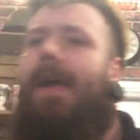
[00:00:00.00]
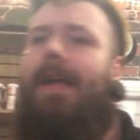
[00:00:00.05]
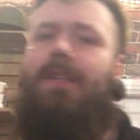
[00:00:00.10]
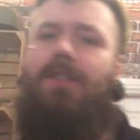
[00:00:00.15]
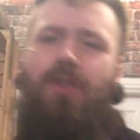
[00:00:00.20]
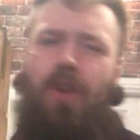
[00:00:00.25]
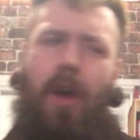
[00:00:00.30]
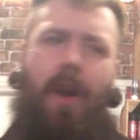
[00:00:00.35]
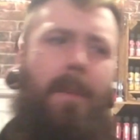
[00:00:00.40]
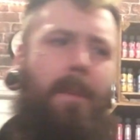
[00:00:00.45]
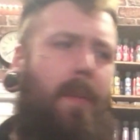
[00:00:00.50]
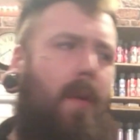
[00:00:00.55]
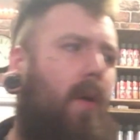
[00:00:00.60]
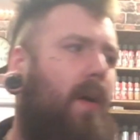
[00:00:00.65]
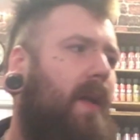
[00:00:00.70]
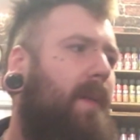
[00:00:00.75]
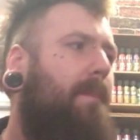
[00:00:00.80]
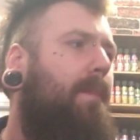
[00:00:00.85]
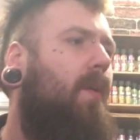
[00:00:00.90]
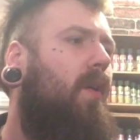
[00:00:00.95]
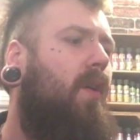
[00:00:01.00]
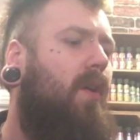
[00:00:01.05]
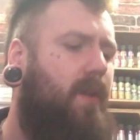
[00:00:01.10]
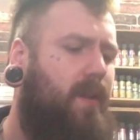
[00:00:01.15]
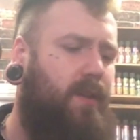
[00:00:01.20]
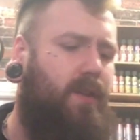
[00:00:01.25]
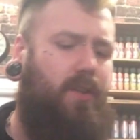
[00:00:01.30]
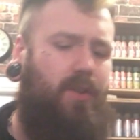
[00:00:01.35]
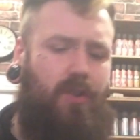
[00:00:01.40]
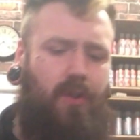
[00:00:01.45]
It's not
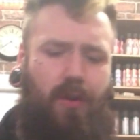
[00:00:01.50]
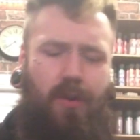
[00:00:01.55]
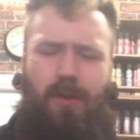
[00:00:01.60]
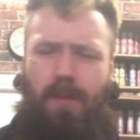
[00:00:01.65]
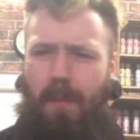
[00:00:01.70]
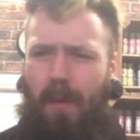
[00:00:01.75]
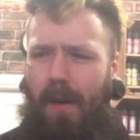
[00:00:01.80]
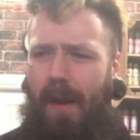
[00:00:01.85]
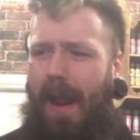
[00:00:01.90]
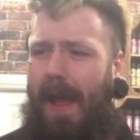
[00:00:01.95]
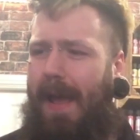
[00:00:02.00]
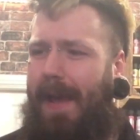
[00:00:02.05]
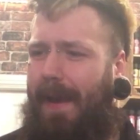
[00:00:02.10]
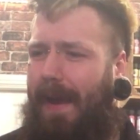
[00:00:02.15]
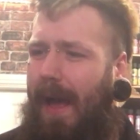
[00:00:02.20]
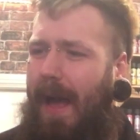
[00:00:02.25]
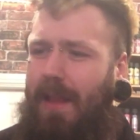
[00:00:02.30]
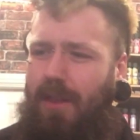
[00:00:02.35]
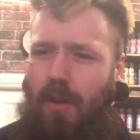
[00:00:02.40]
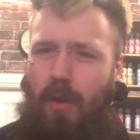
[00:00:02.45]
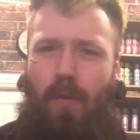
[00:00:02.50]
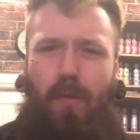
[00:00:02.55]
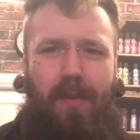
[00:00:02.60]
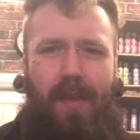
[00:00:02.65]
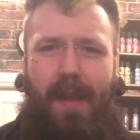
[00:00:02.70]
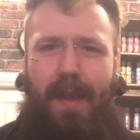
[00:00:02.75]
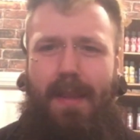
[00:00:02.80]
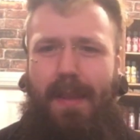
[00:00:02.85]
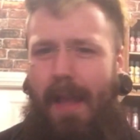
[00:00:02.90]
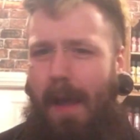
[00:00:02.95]
important as such, but like I do
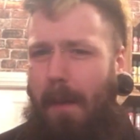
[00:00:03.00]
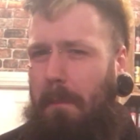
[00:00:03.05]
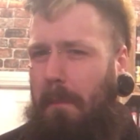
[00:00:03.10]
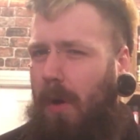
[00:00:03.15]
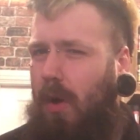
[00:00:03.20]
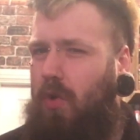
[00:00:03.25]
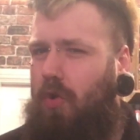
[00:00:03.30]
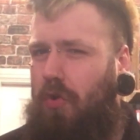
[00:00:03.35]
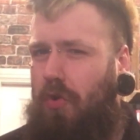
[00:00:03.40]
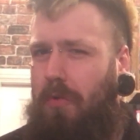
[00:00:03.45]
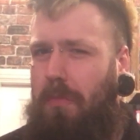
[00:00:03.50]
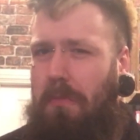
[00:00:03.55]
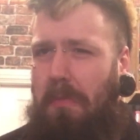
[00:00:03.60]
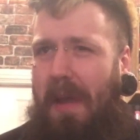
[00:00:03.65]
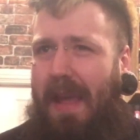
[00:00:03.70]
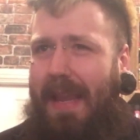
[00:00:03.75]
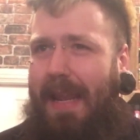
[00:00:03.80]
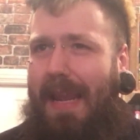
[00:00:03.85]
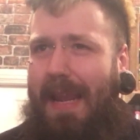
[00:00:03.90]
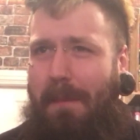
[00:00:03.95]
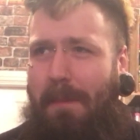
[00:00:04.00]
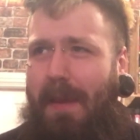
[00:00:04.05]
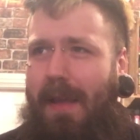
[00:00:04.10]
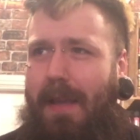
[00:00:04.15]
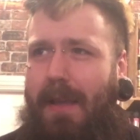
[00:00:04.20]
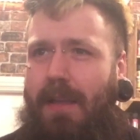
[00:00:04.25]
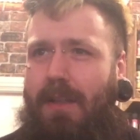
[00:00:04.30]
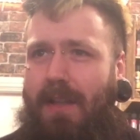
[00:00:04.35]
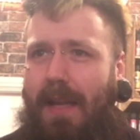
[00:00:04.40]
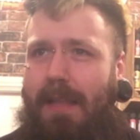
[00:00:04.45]
think that mod should mainly
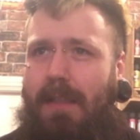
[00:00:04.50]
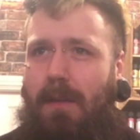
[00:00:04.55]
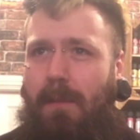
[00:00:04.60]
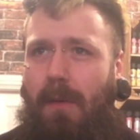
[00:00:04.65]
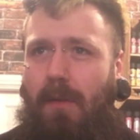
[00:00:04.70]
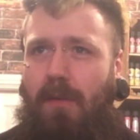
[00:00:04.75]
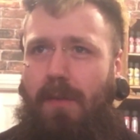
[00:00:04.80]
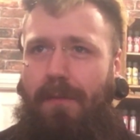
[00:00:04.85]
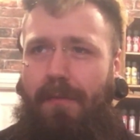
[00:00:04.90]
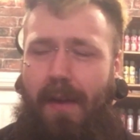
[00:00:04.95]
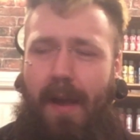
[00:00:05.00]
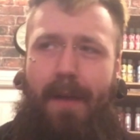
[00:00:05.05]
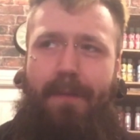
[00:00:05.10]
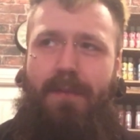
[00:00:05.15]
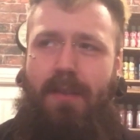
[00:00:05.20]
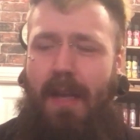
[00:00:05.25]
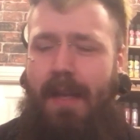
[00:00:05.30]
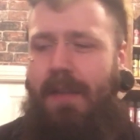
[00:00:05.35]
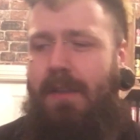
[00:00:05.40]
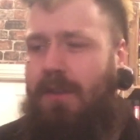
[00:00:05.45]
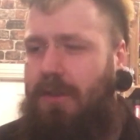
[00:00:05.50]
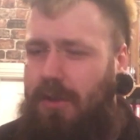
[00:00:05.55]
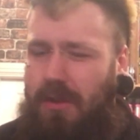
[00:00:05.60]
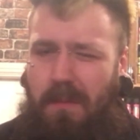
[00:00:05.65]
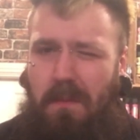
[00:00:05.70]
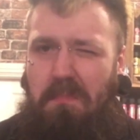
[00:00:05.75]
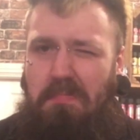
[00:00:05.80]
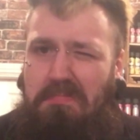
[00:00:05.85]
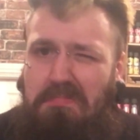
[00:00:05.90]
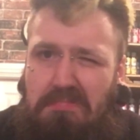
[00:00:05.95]
be center mounted
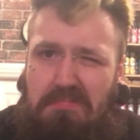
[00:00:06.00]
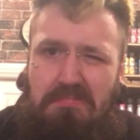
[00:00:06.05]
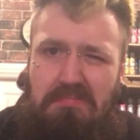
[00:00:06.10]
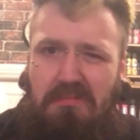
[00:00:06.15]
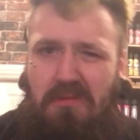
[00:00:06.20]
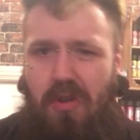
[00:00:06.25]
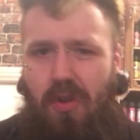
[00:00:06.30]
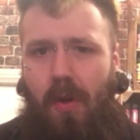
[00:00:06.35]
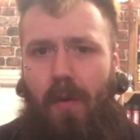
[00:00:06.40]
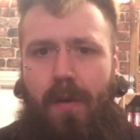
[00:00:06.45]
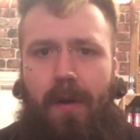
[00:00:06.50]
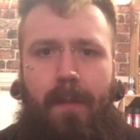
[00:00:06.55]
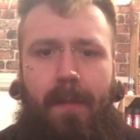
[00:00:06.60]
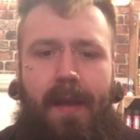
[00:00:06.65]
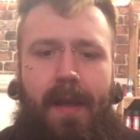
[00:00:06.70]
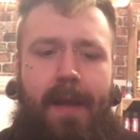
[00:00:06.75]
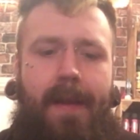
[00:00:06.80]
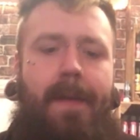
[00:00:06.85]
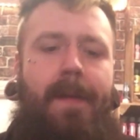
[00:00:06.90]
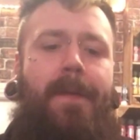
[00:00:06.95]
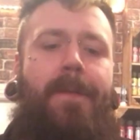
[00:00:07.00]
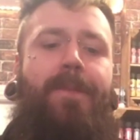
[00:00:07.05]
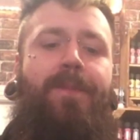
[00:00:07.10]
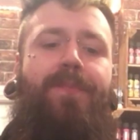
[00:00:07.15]
510s. Do you know what I mean?